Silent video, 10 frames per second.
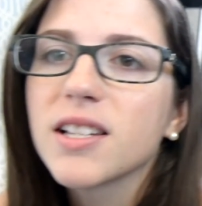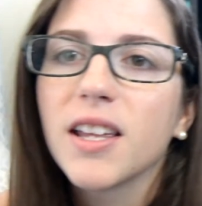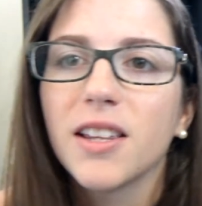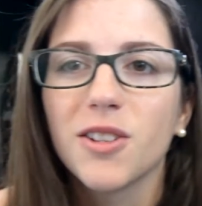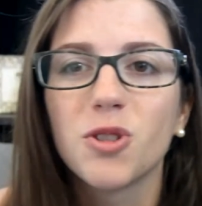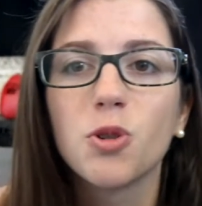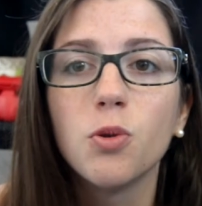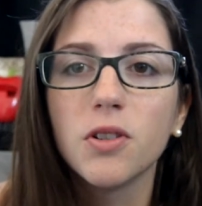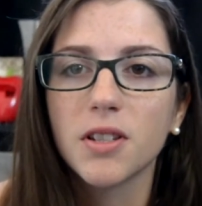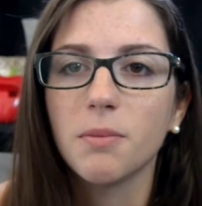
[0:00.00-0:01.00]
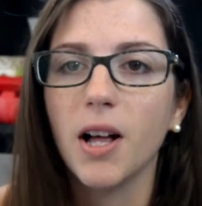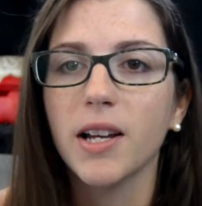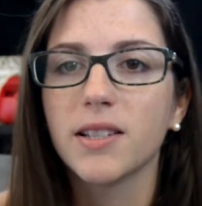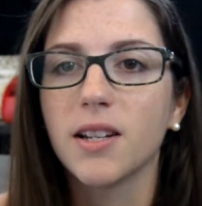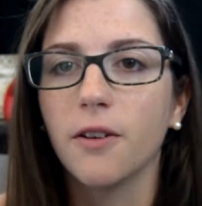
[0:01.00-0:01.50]
like the school supply
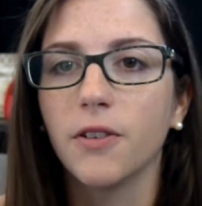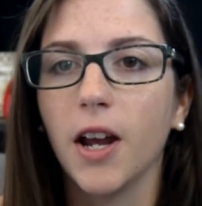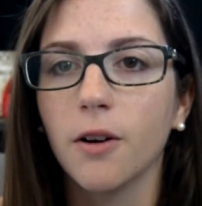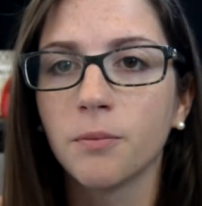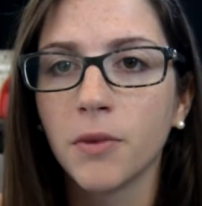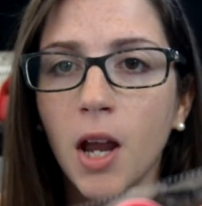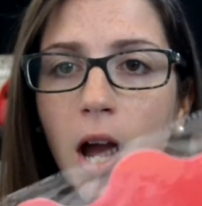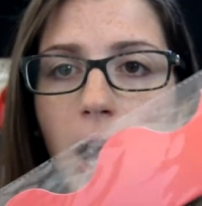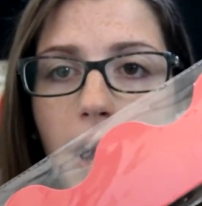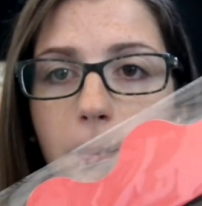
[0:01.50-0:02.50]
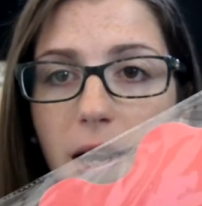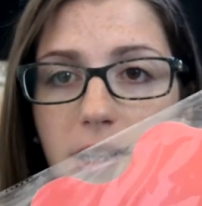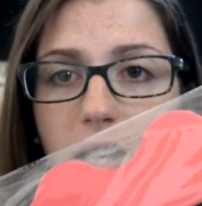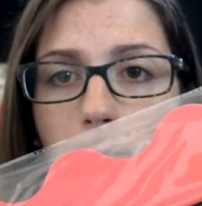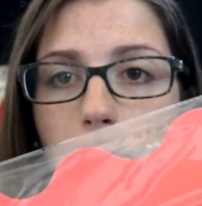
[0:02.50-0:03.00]
stuff now. I
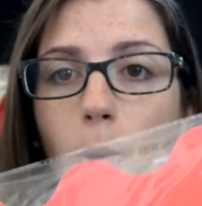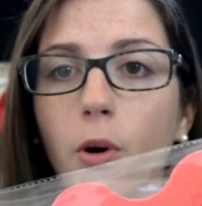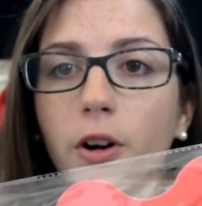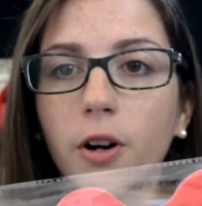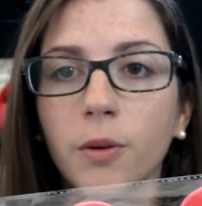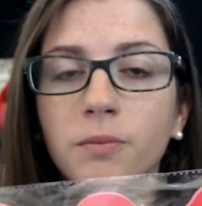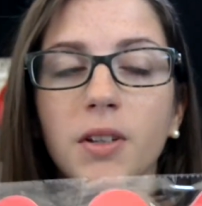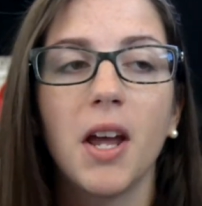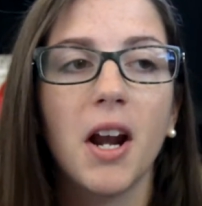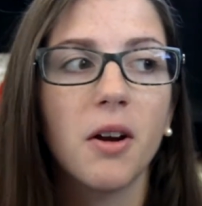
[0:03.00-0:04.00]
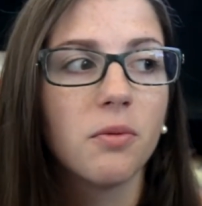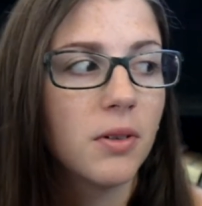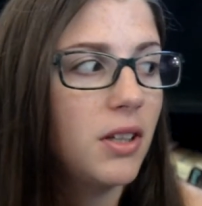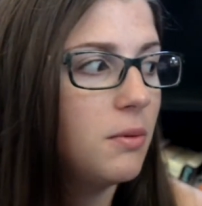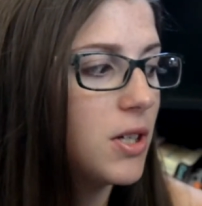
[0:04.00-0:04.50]
picked up Border, and I
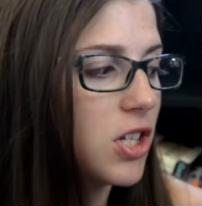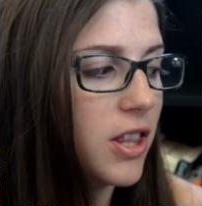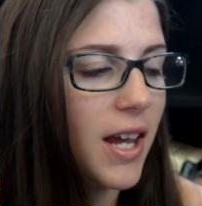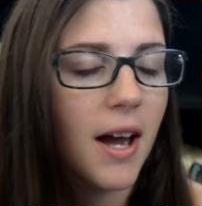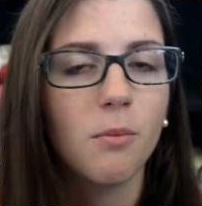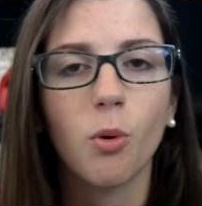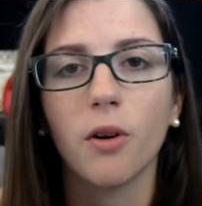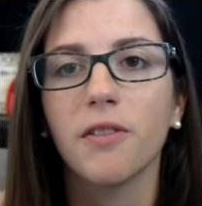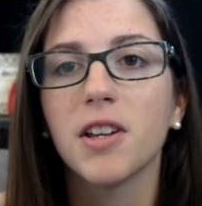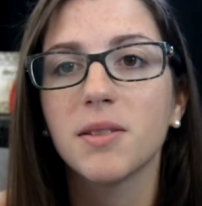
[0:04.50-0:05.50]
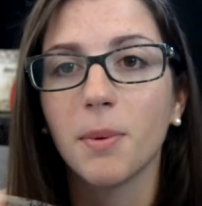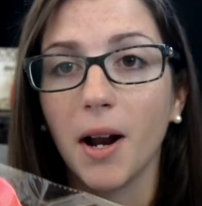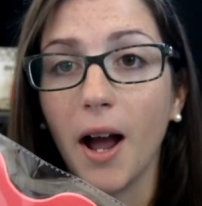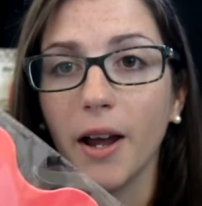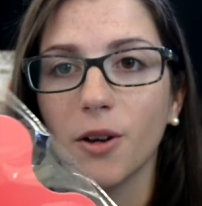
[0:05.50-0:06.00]
really wish that they had more of this, but
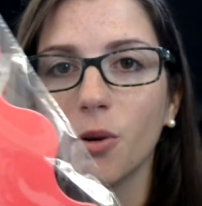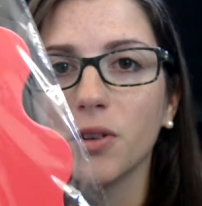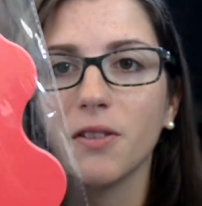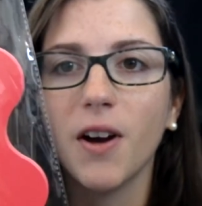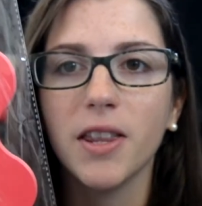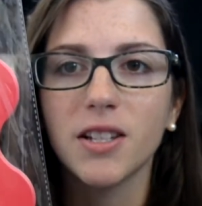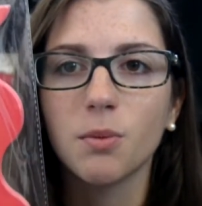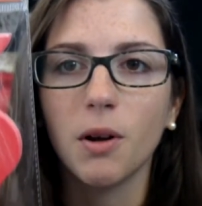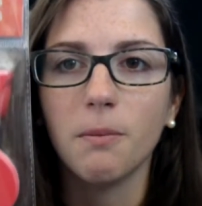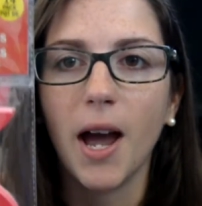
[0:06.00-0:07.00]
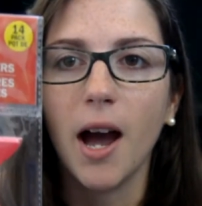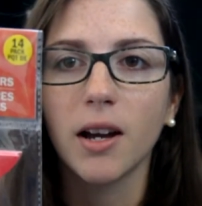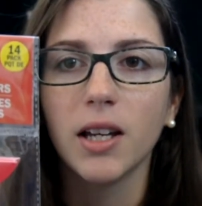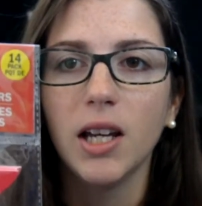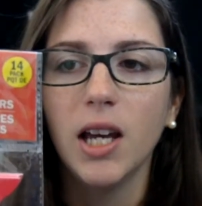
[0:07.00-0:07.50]
I can only find this one
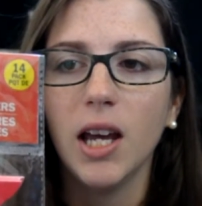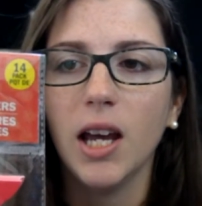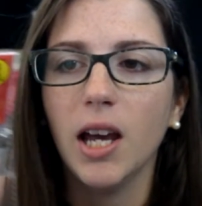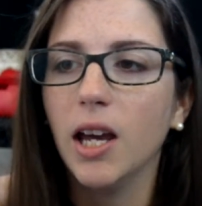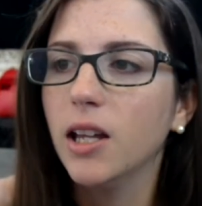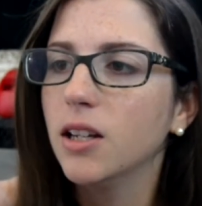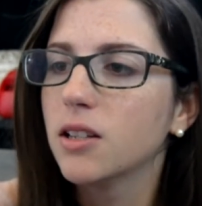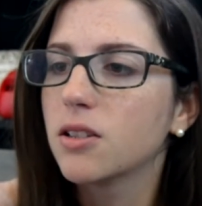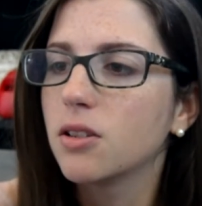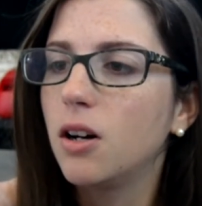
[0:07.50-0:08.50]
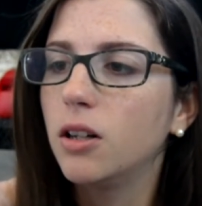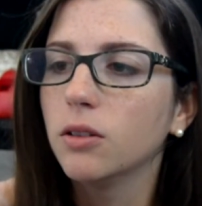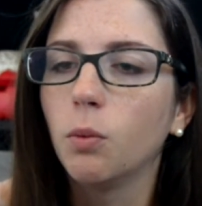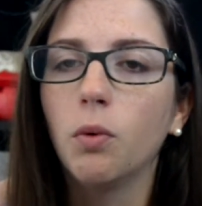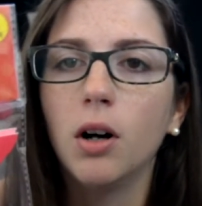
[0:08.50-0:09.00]
pack. And it's
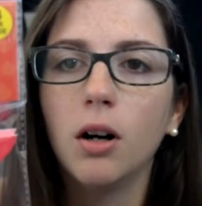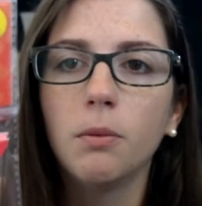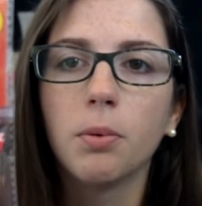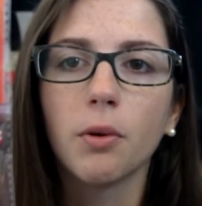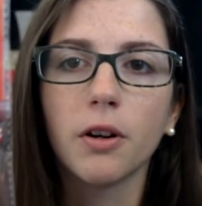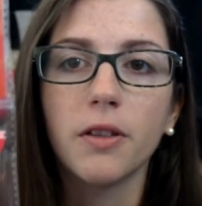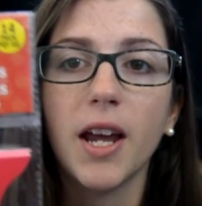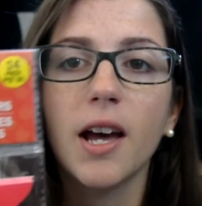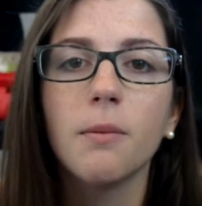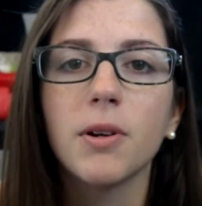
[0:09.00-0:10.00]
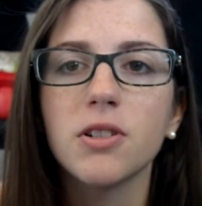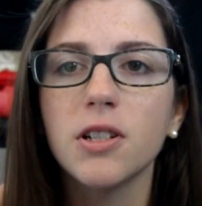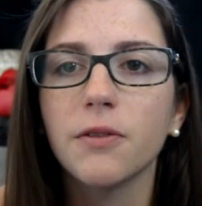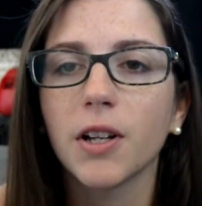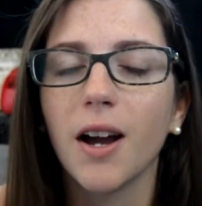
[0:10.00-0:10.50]
called Wall Border. They had a bunch of
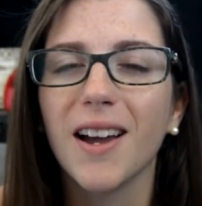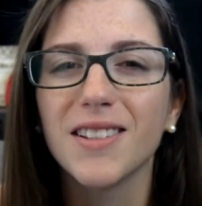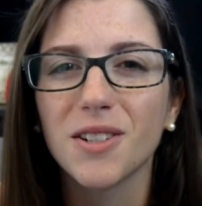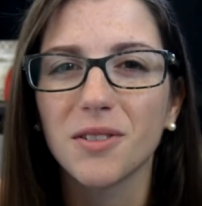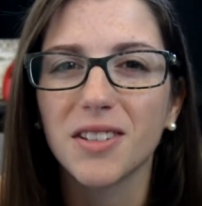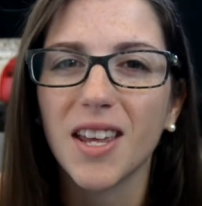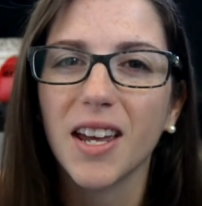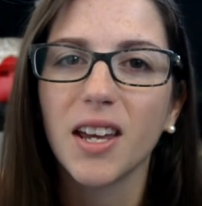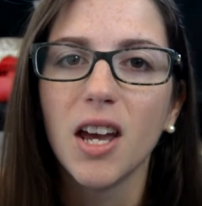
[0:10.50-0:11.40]
different kinds. There was like